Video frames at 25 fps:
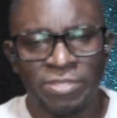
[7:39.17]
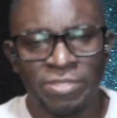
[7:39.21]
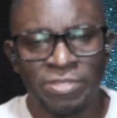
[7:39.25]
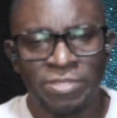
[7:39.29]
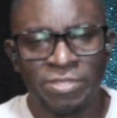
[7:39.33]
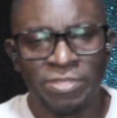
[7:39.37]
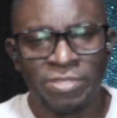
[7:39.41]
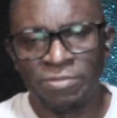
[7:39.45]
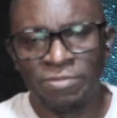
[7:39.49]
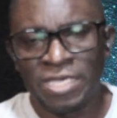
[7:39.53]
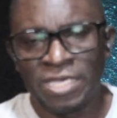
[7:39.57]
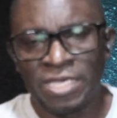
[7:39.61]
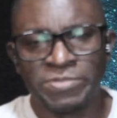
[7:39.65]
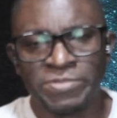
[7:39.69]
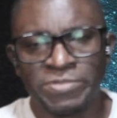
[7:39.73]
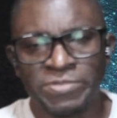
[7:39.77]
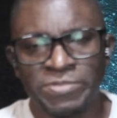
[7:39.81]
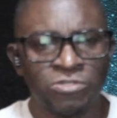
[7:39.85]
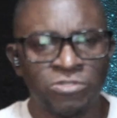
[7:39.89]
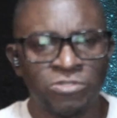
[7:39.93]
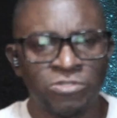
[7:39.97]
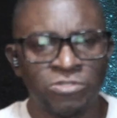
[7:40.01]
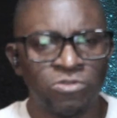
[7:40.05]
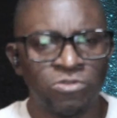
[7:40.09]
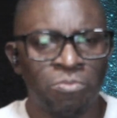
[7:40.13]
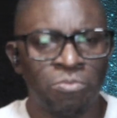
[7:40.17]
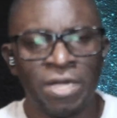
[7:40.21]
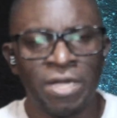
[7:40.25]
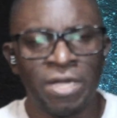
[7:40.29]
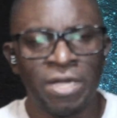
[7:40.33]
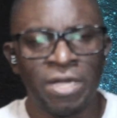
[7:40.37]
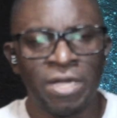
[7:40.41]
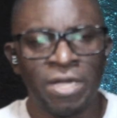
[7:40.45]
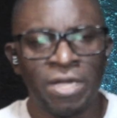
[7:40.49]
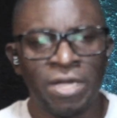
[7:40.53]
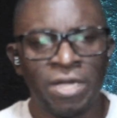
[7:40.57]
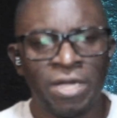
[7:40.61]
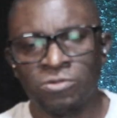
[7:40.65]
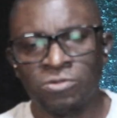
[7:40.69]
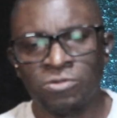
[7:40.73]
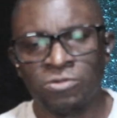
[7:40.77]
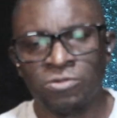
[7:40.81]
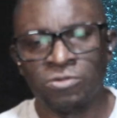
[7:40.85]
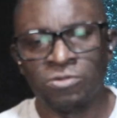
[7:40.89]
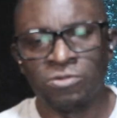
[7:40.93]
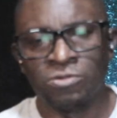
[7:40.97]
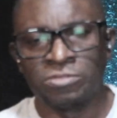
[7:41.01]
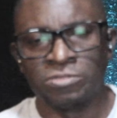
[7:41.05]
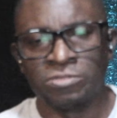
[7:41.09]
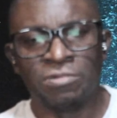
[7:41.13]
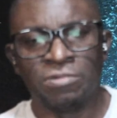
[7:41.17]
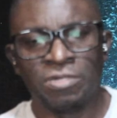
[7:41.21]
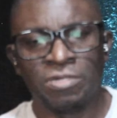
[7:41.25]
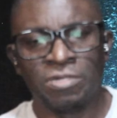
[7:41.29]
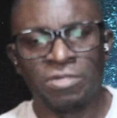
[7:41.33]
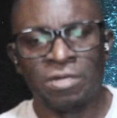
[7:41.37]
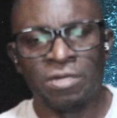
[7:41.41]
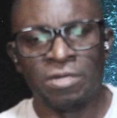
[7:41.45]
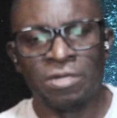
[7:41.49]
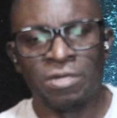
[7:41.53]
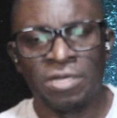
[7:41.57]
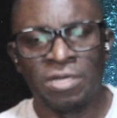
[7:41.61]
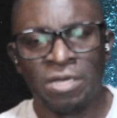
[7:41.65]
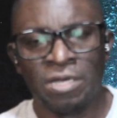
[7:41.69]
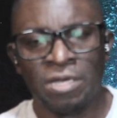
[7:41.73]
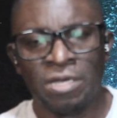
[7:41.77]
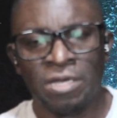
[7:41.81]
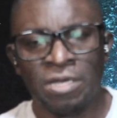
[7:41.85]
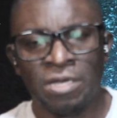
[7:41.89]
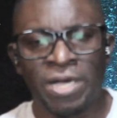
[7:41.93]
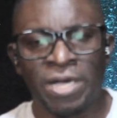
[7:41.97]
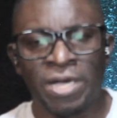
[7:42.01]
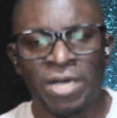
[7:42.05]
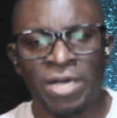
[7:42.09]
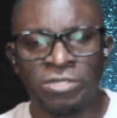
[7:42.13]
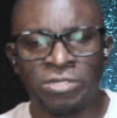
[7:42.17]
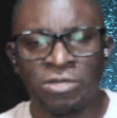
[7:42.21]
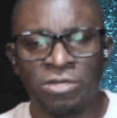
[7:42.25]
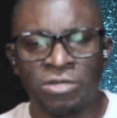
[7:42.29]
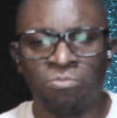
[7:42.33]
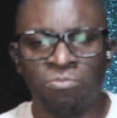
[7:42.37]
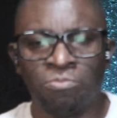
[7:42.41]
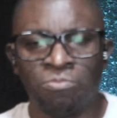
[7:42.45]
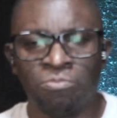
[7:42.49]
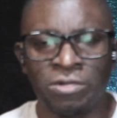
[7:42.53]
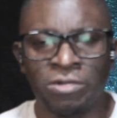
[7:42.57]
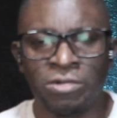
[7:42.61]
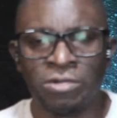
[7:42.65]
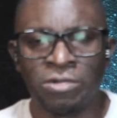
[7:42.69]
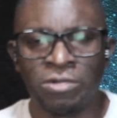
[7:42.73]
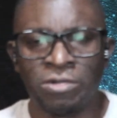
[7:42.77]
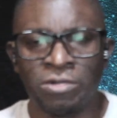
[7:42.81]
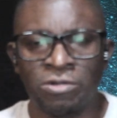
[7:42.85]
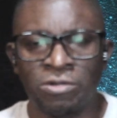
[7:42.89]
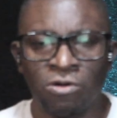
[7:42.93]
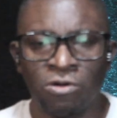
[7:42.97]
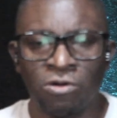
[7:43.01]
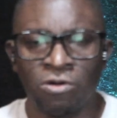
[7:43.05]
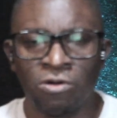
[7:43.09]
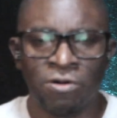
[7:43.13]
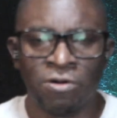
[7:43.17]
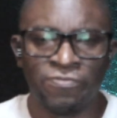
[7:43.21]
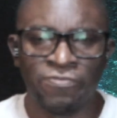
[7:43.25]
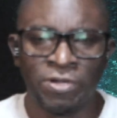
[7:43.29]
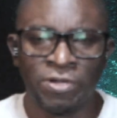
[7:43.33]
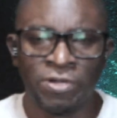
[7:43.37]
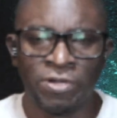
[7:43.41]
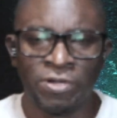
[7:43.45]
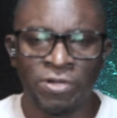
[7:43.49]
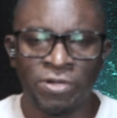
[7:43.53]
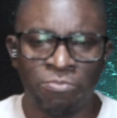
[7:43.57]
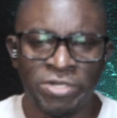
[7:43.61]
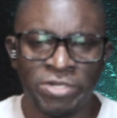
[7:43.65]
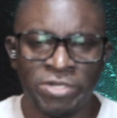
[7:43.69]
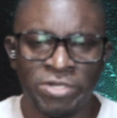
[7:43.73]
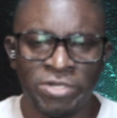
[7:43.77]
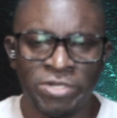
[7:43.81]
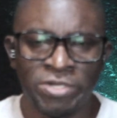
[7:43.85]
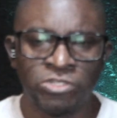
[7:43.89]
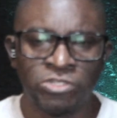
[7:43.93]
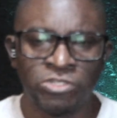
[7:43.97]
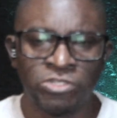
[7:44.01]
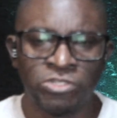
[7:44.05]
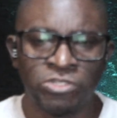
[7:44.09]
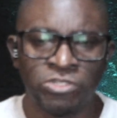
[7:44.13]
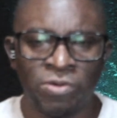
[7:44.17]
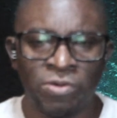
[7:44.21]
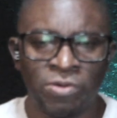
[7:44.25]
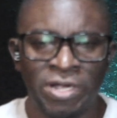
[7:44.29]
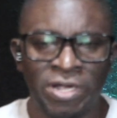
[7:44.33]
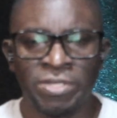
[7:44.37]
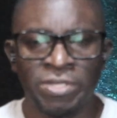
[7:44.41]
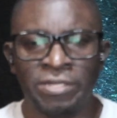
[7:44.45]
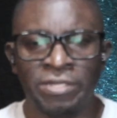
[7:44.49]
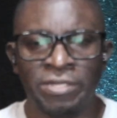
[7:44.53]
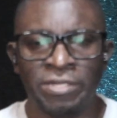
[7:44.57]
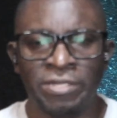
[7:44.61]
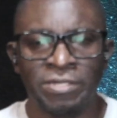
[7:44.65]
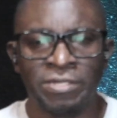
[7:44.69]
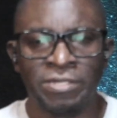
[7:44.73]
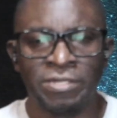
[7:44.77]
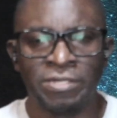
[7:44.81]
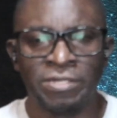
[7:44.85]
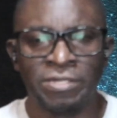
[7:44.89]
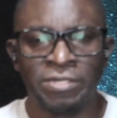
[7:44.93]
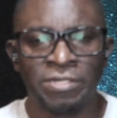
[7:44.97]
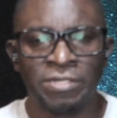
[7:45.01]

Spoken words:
Captains or a pilot in command of a commercial airplane